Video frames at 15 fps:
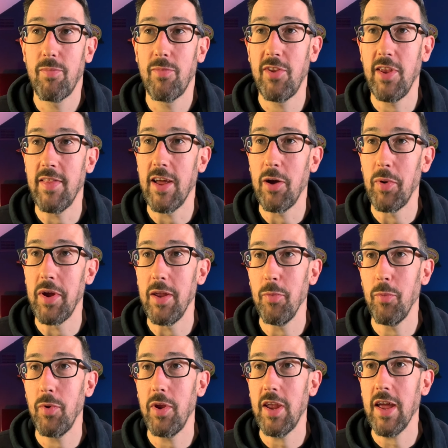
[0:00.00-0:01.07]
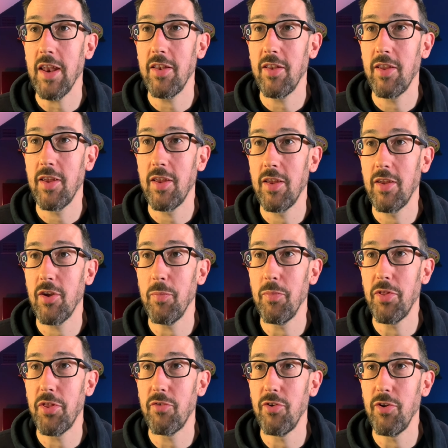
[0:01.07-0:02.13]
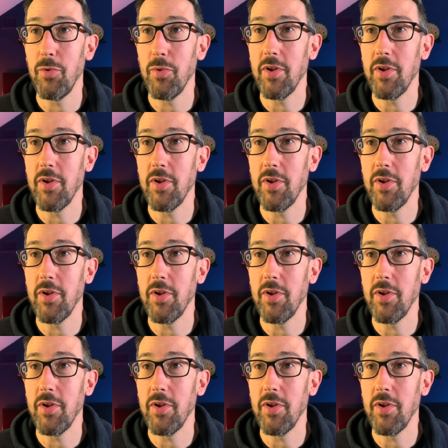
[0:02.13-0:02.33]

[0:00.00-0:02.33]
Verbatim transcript: see it that way, we can come through